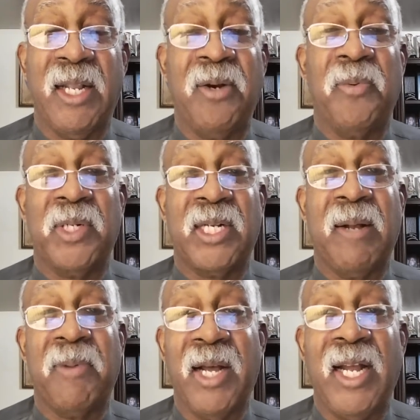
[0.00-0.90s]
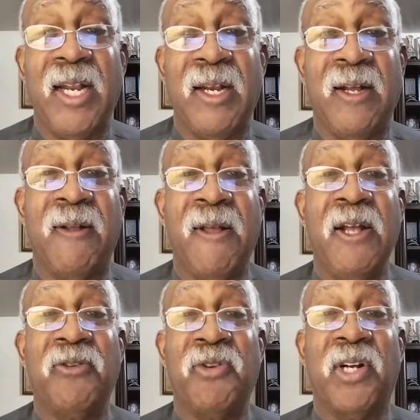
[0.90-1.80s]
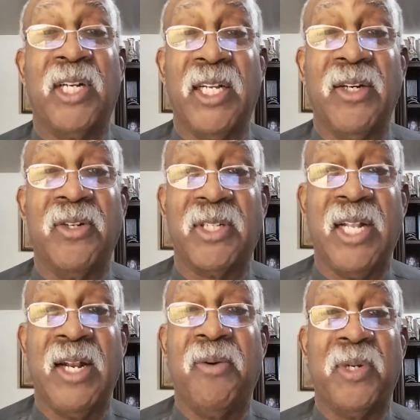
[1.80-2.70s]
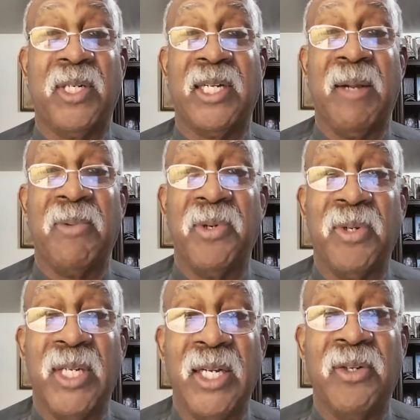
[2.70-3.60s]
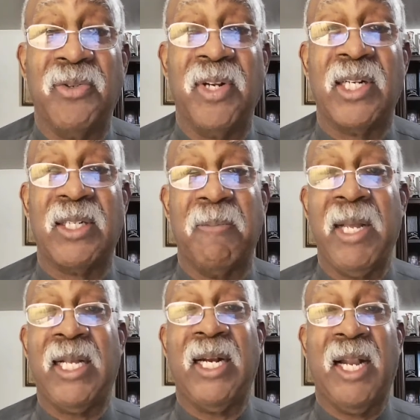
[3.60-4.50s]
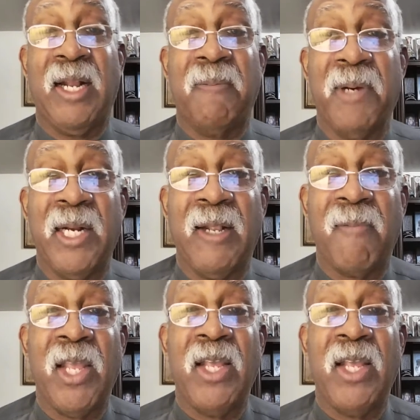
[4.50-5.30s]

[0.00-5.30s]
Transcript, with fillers: They don't want to stop lying. Huh? Drug dealers, they don't want to stop doing dealing drugs, making a lot of money.